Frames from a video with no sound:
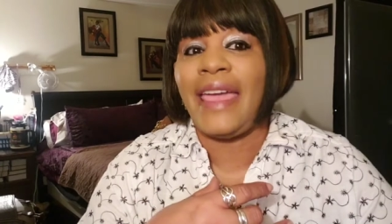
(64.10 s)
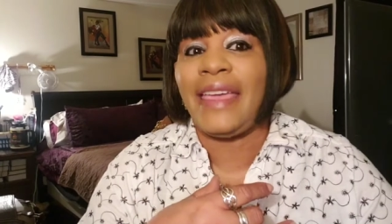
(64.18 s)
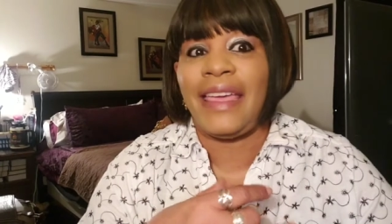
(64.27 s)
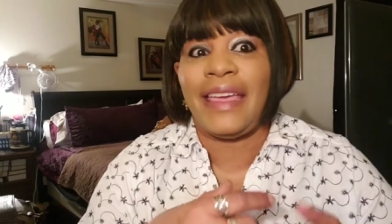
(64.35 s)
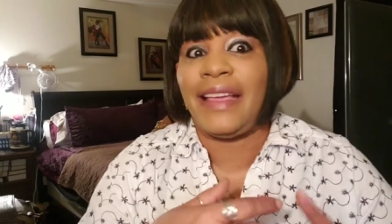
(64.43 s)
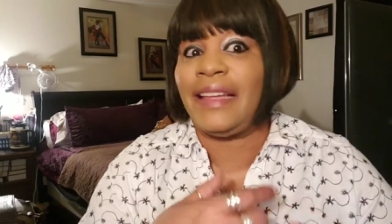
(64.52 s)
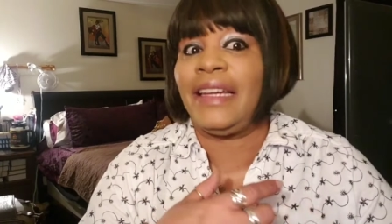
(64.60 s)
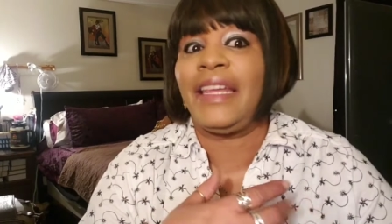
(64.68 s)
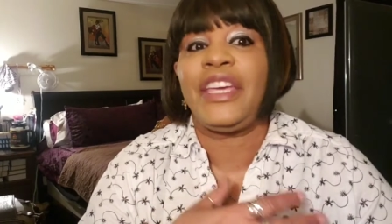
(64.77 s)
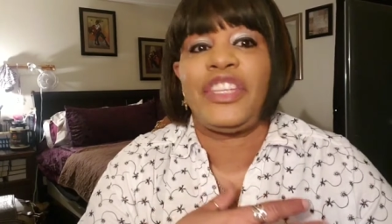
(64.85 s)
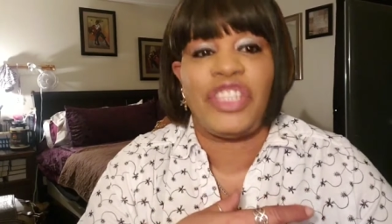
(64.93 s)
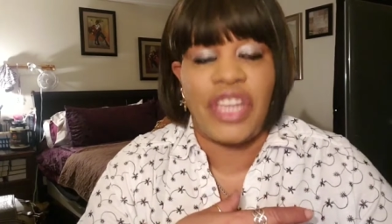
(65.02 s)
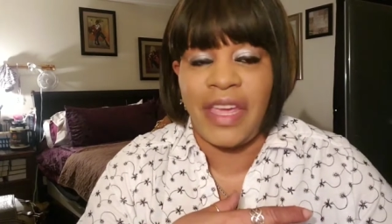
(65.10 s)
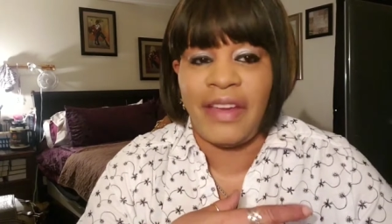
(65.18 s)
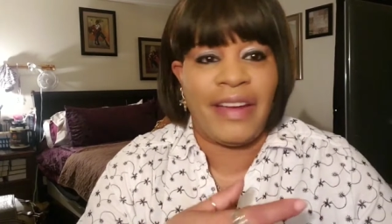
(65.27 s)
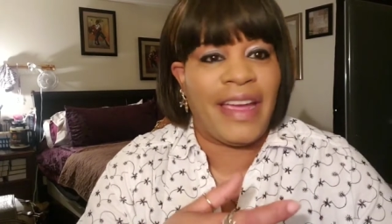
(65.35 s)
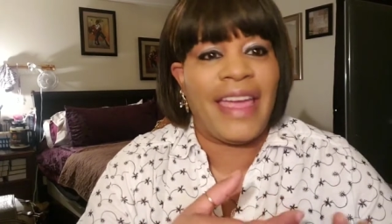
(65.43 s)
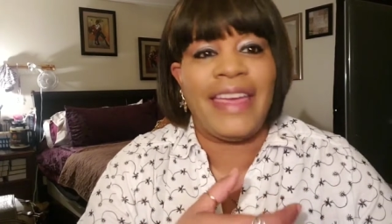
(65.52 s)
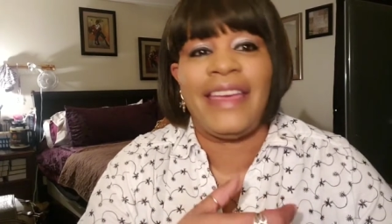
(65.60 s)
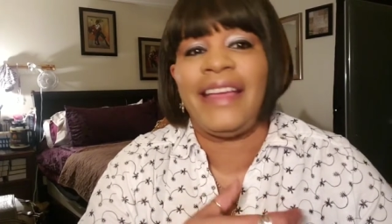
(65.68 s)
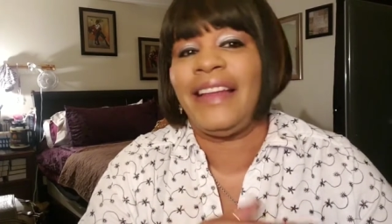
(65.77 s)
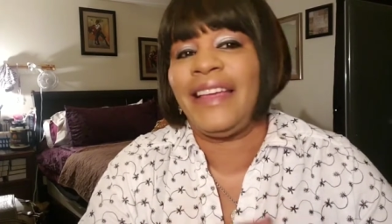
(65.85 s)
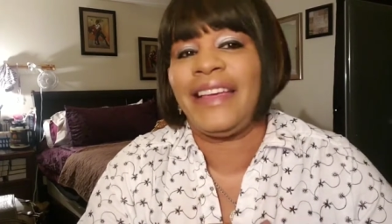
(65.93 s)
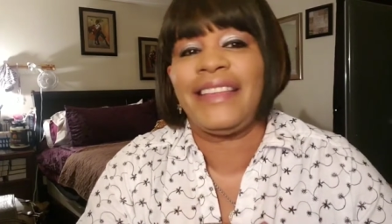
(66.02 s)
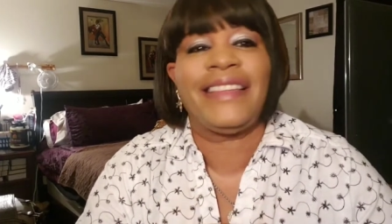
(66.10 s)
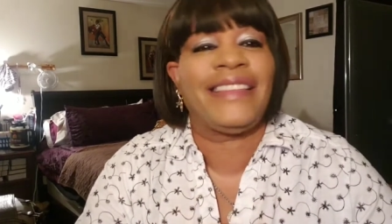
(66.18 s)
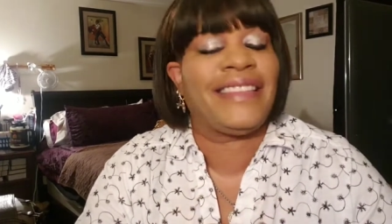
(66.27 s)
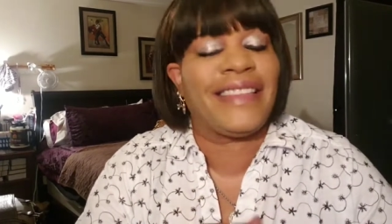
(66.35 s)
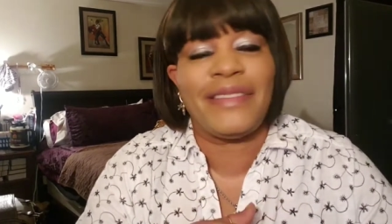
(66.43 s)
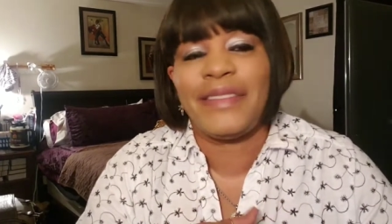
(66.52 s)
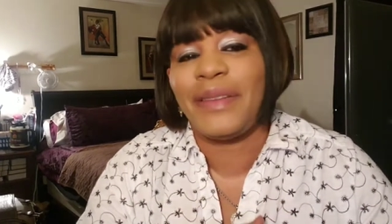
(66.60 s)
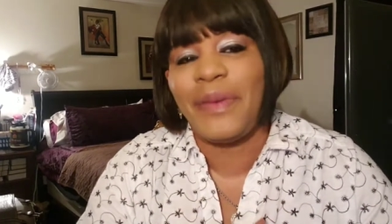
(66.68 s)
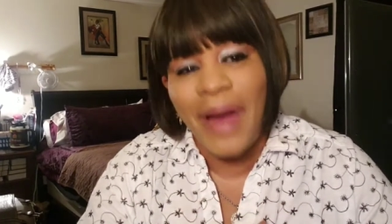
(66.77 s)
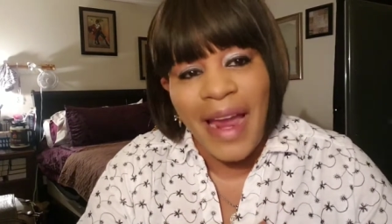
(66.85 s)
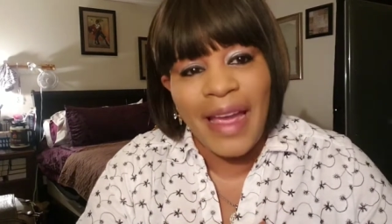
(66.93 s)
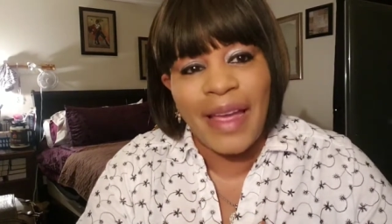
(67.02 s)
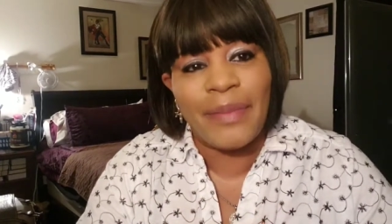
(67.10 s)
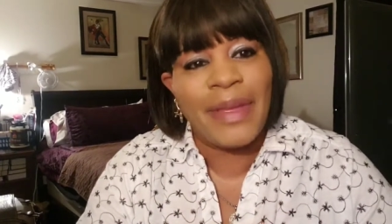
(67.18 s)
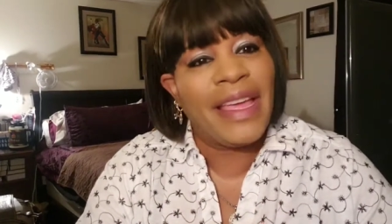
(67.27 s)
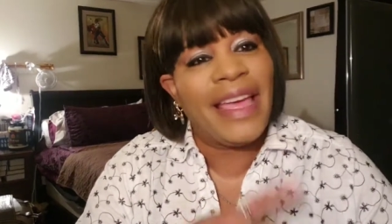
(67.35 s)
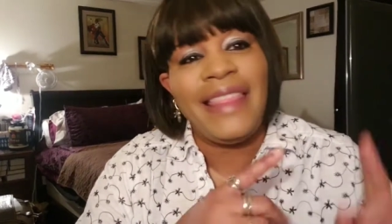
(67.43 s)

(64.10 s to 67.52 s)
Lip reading: like, click share, and click subscribe,